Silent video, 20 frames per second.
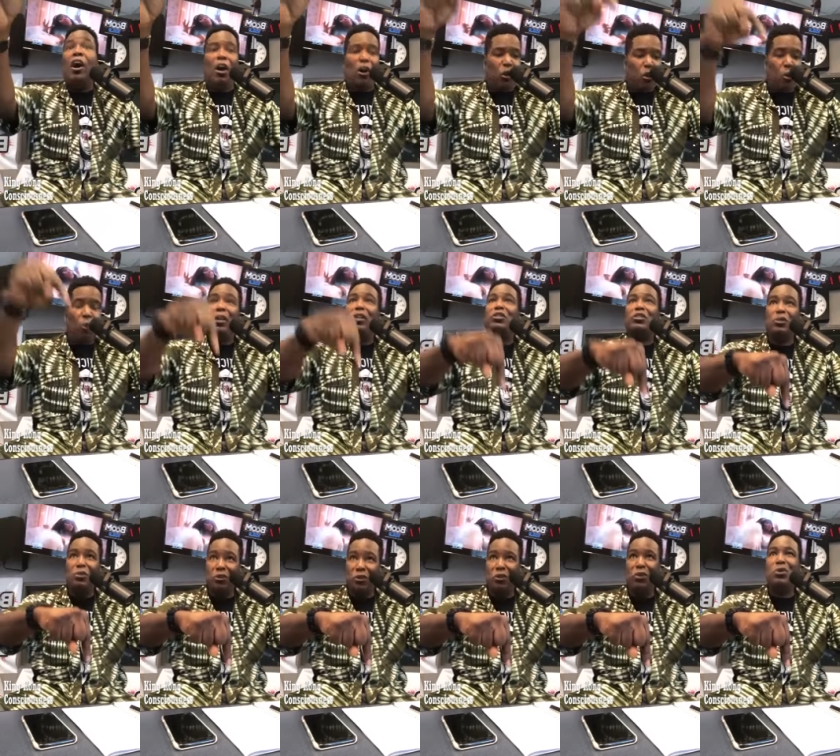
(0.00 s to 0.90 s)
According
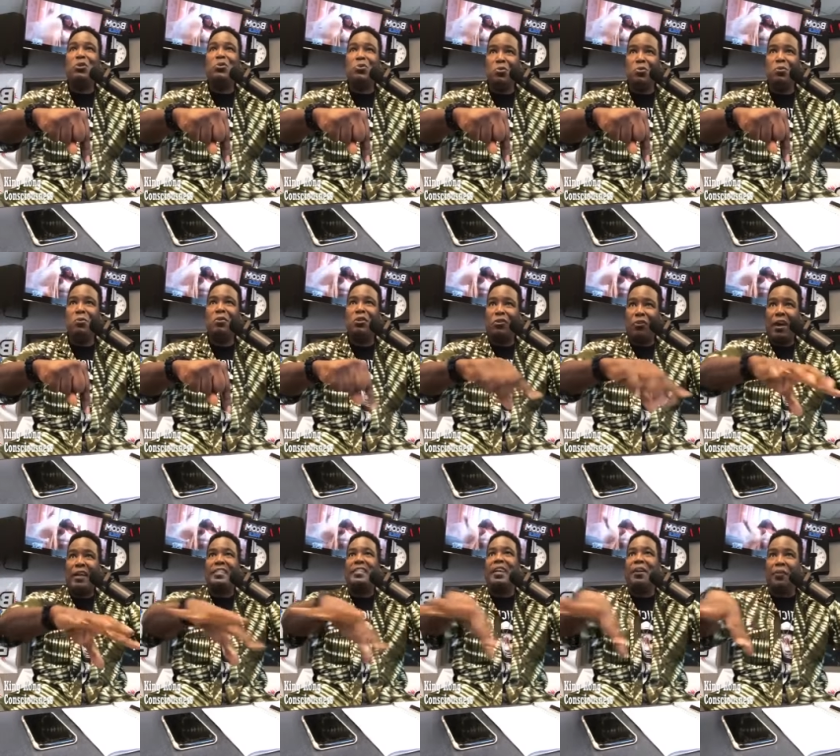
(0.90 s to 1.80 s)
to the new
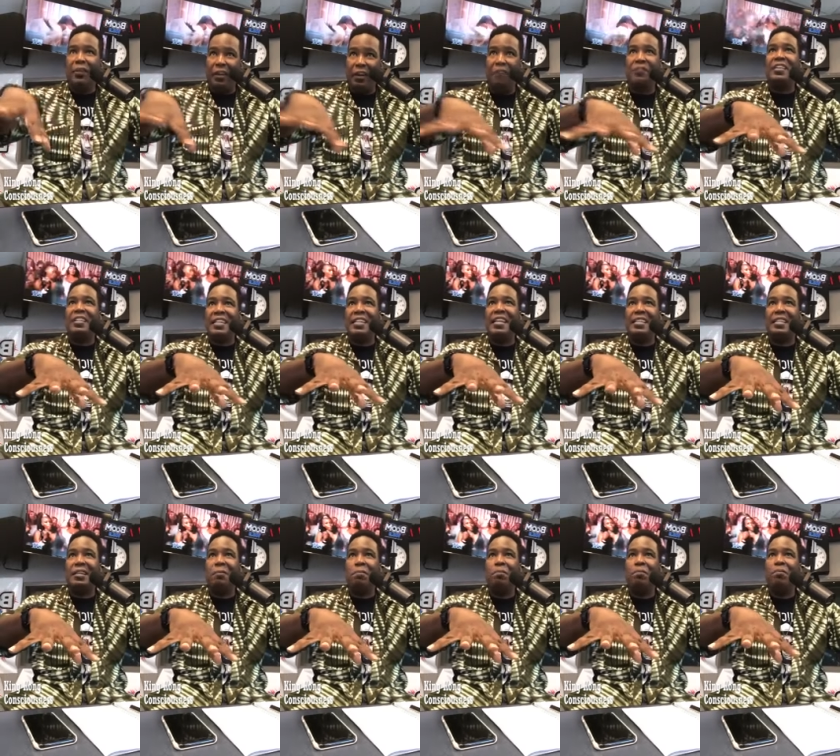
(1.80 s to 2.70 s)
criteria of the
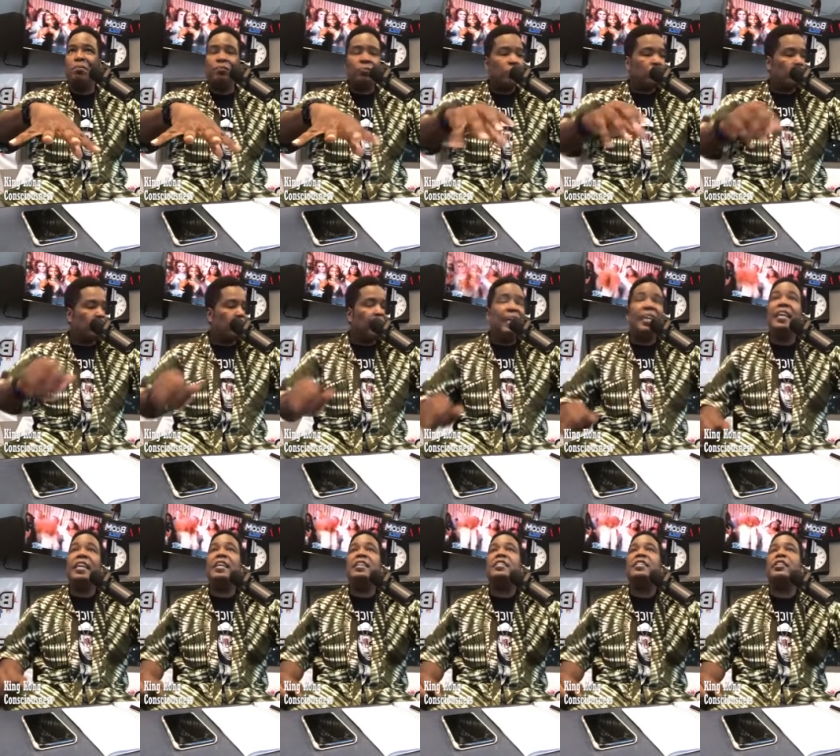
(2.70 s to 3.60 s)
DSM,
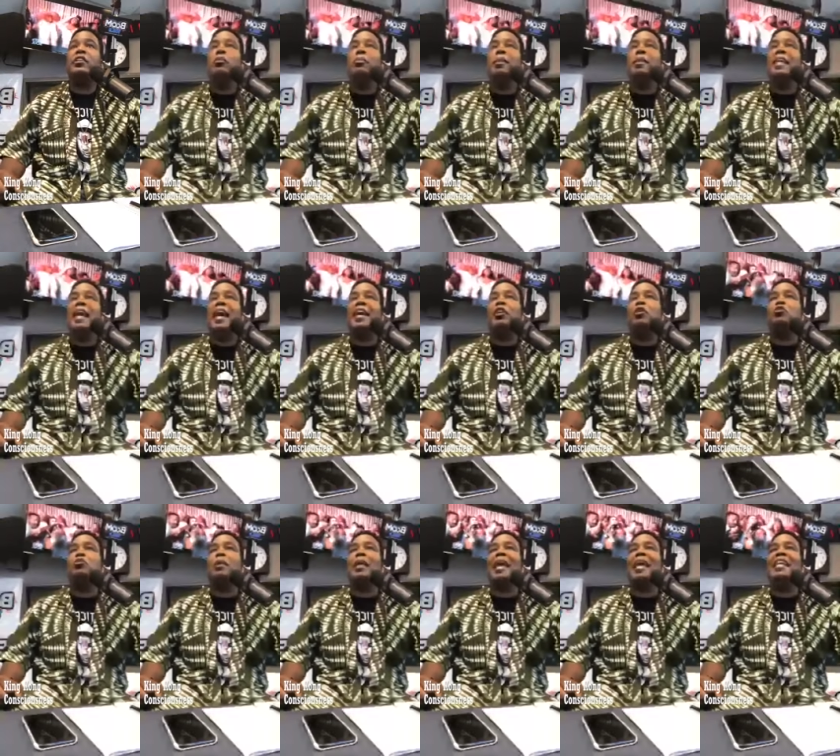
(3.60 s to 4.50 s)
he can still be
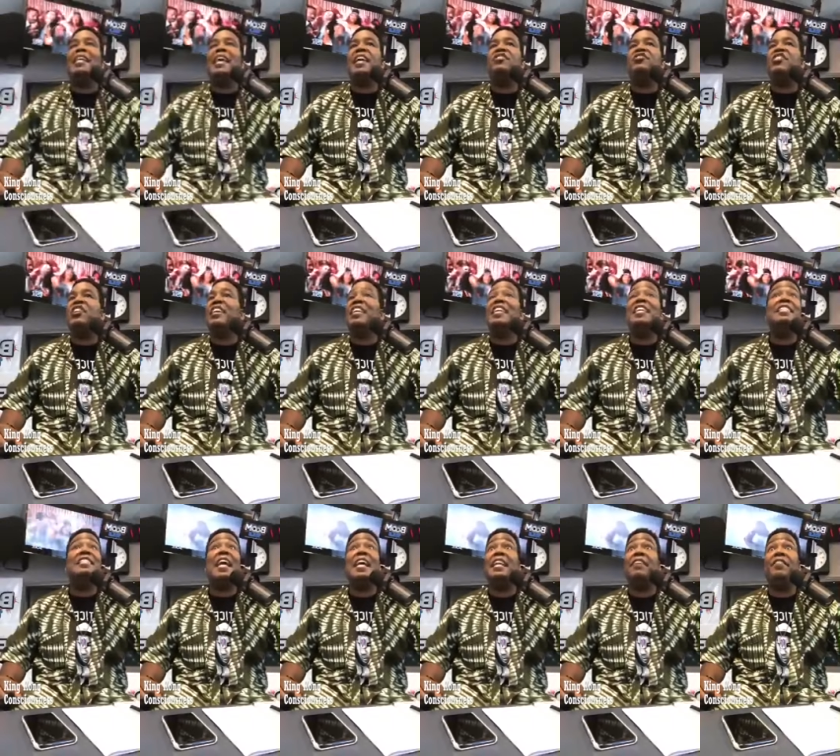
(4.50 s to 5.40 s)
diagnosed with ADHD, and
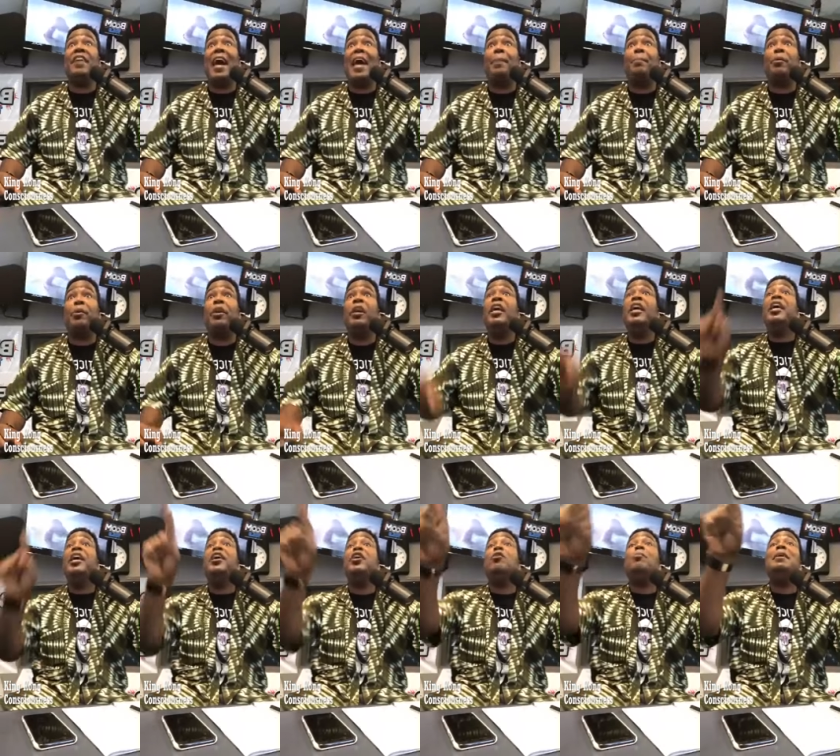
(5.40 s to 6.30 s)
he's not even hyper.
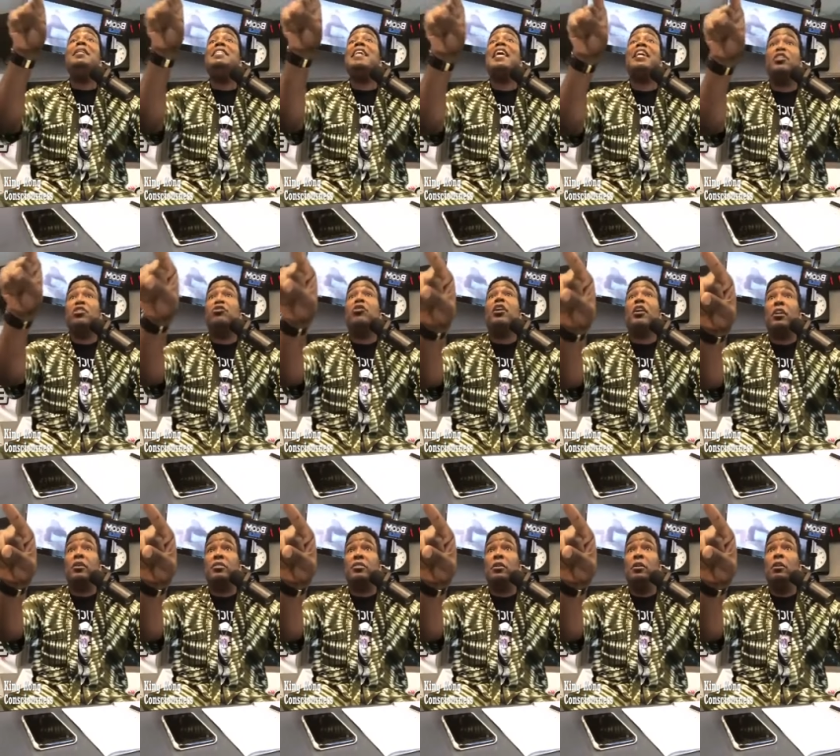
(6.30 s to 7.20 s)
He'll be taking
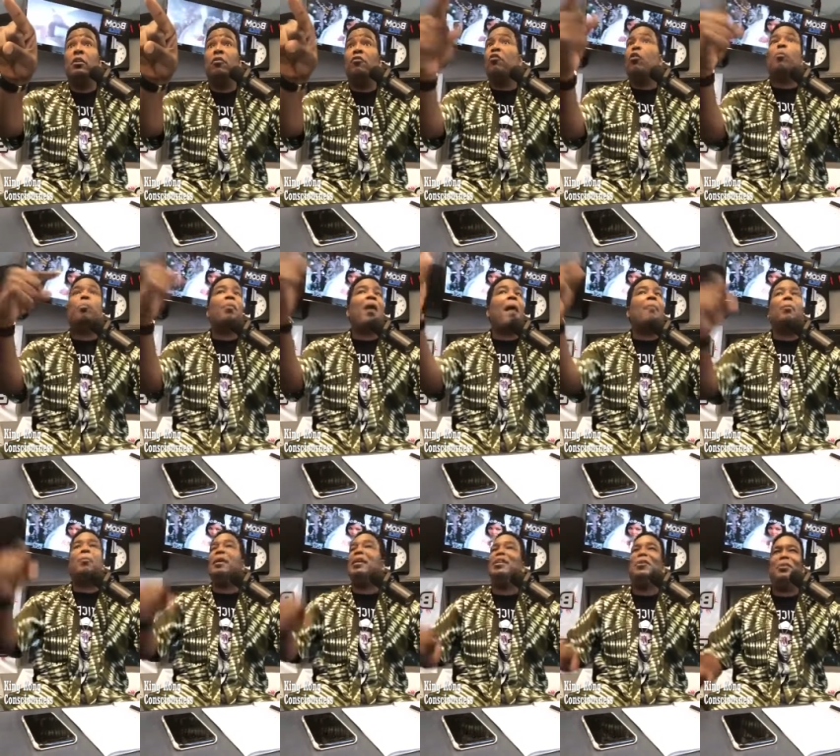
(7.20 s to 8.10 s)
drugs for a
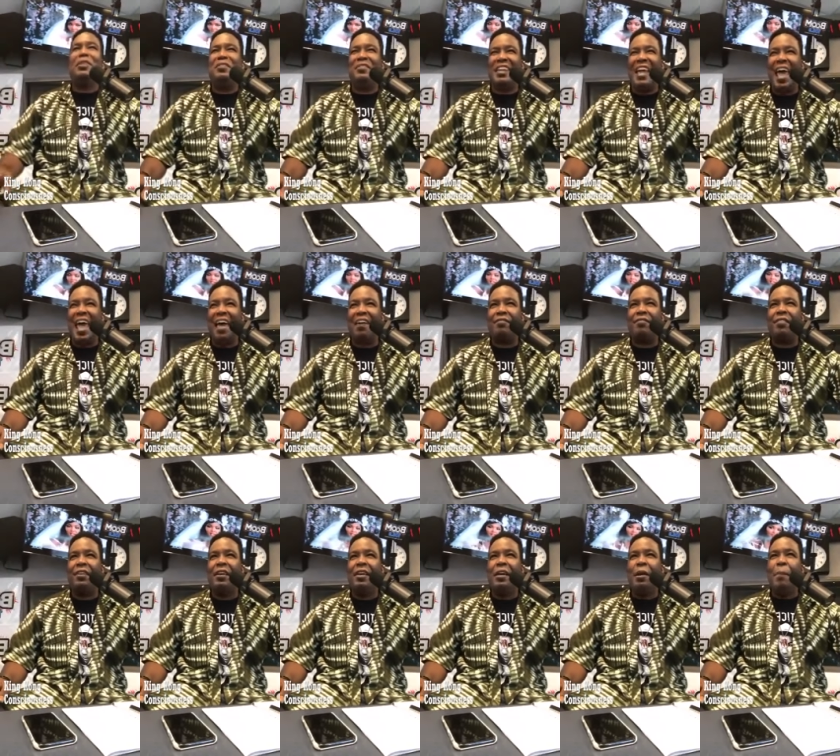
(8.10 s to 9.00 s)
problem he don't even
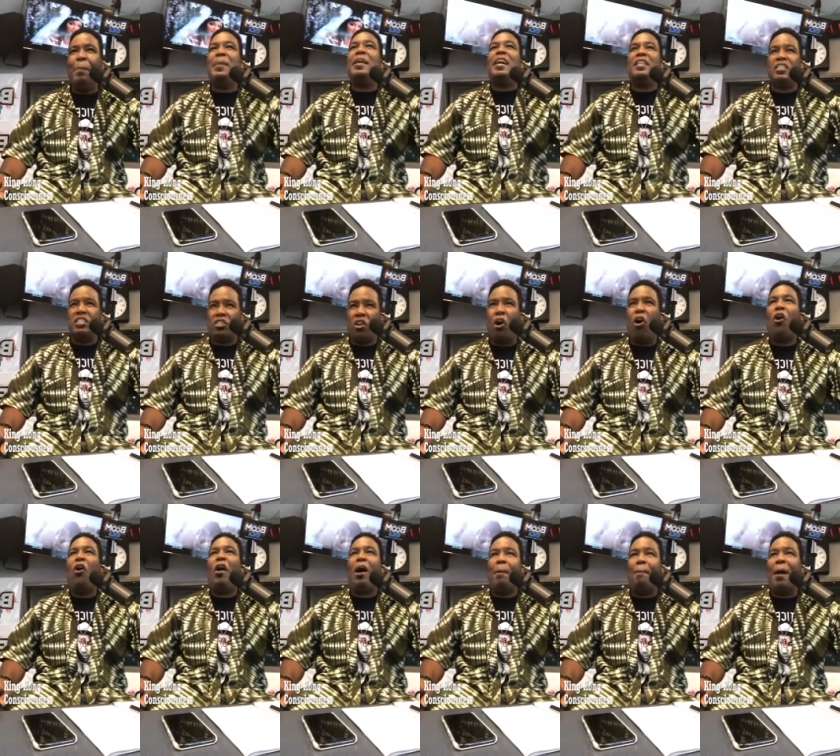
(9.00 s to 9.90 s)
have, because it's
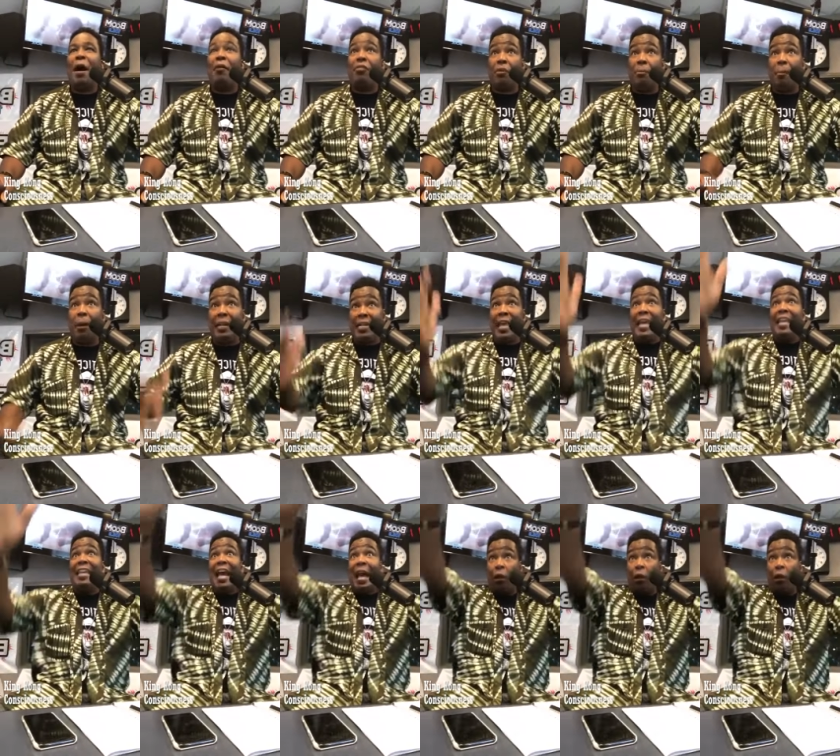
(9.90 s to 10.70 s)
all about the money. And